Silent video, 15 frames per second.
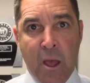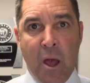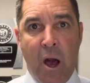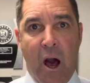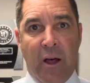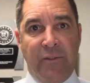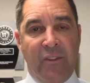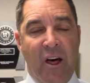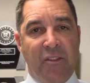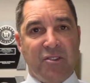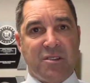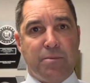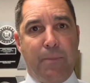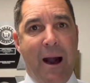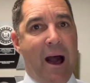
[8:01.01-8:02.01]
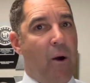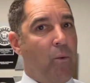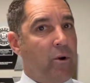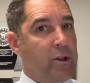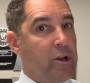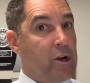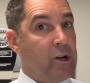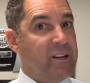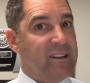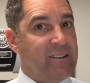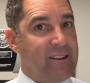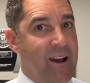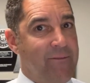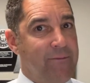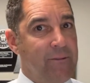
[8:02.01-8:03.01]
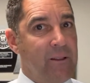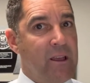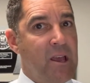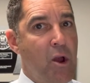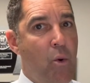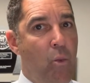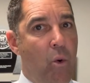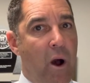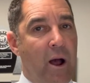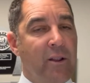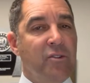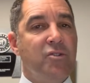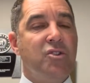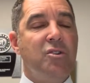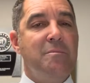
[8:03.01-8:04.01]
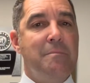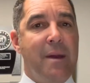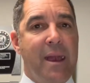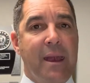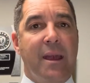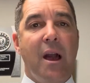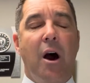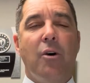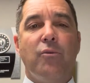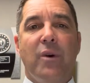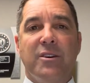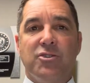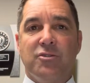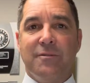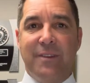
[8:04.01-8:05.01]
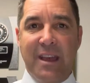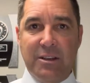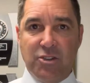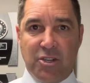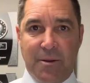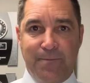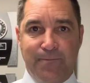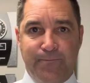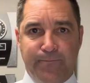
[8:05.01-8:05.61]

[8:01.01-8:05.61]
Another spot where you're going to definitely want to make a reservation.